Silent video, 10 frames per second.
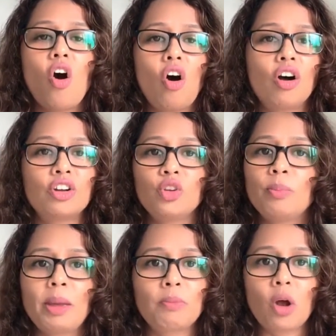or you
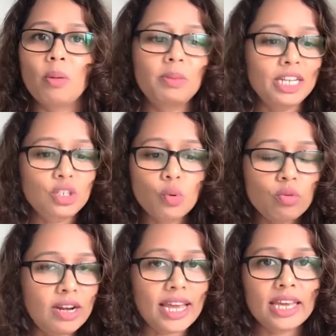may probably
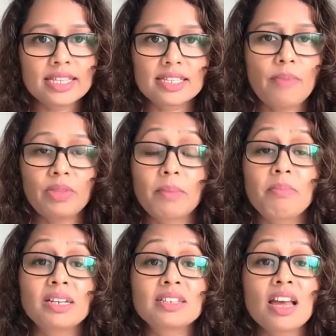doodling in something,
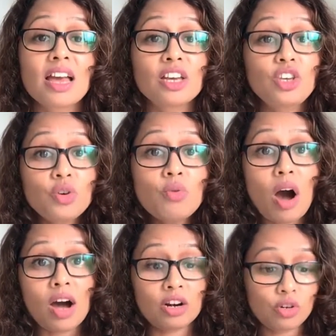but you
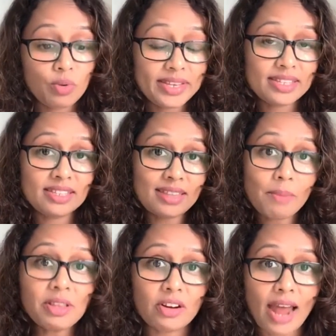are doing
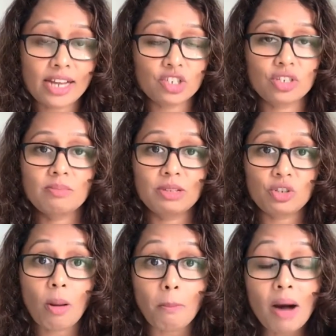some other action,
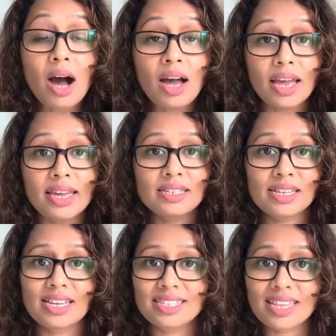but your mind
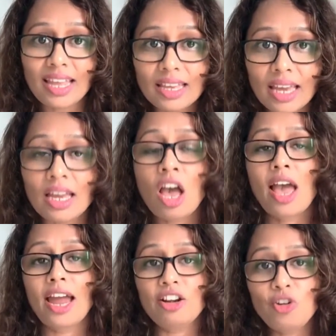is thinking
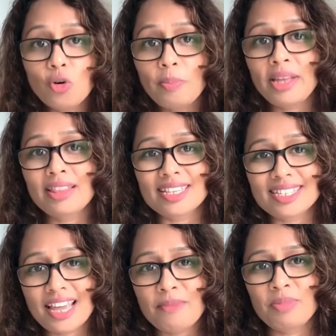and looping the
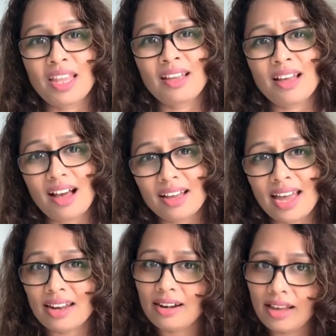same thing
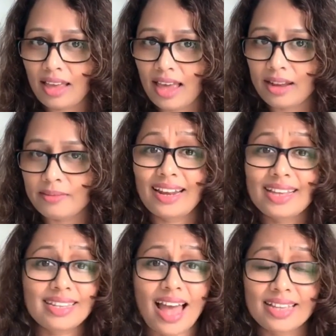again and again.
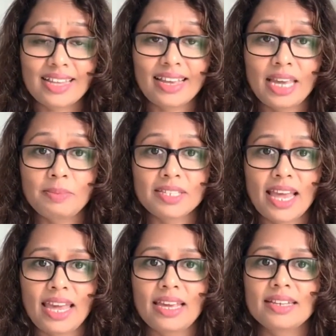And as I keep
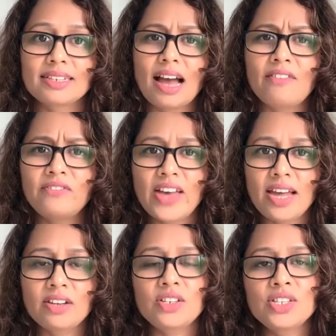saying it,
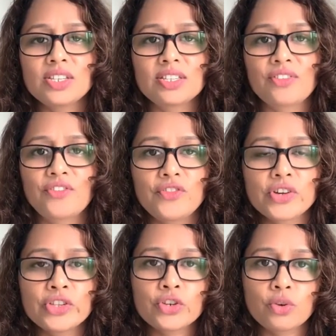awareness is a
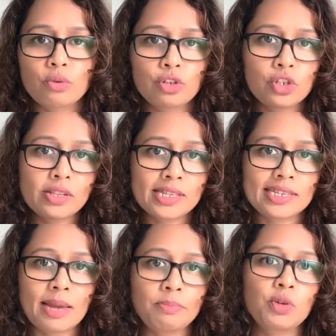first crucial
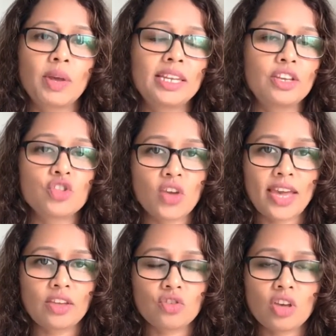step to any
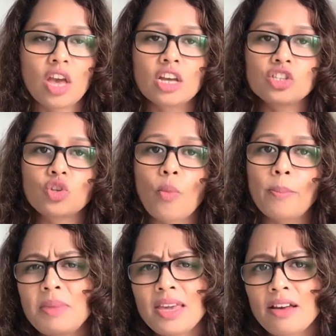change. So
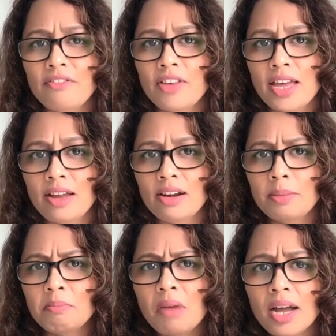be aware
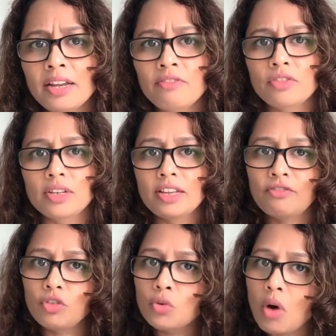and mindful
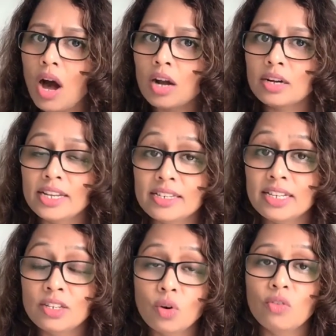if you are
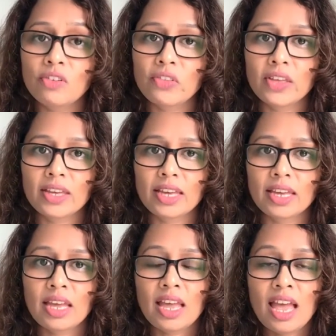indeed
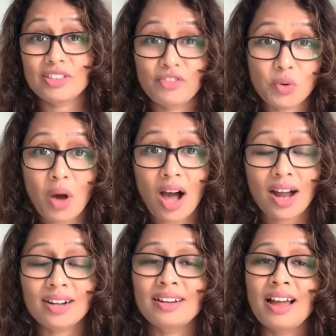overthinking. Because if you
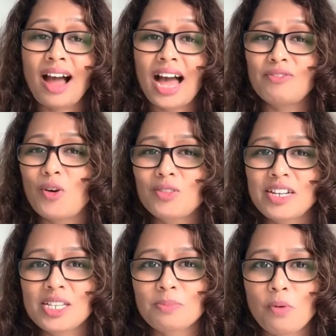are, I've
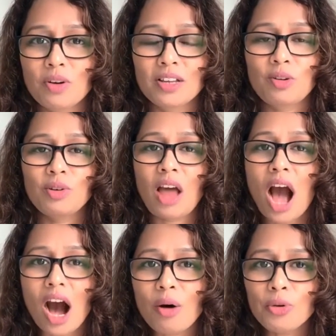already spoken on
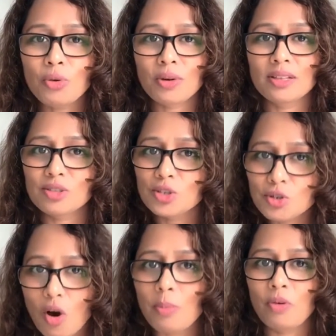how you can
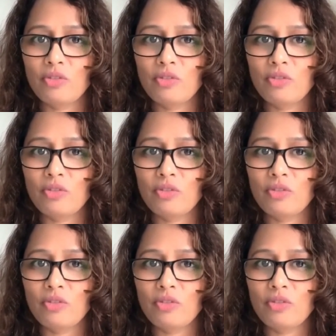stop